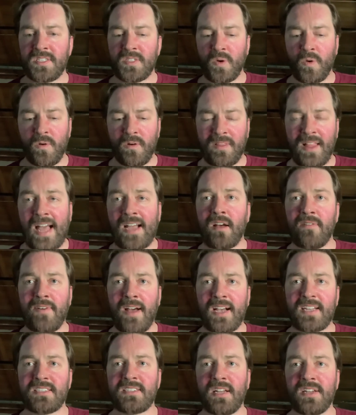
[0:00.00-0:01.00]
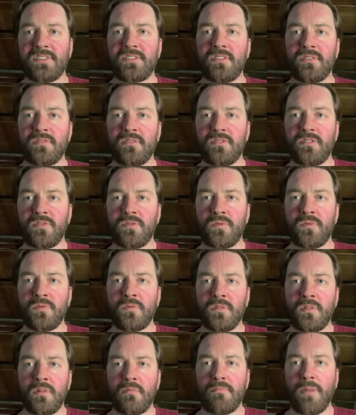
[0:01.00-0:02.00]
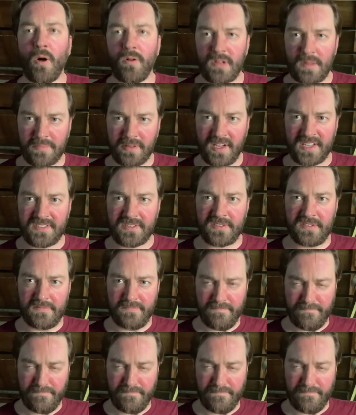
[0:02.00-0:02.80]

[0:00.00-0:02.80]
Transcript: or lack of access to polling places.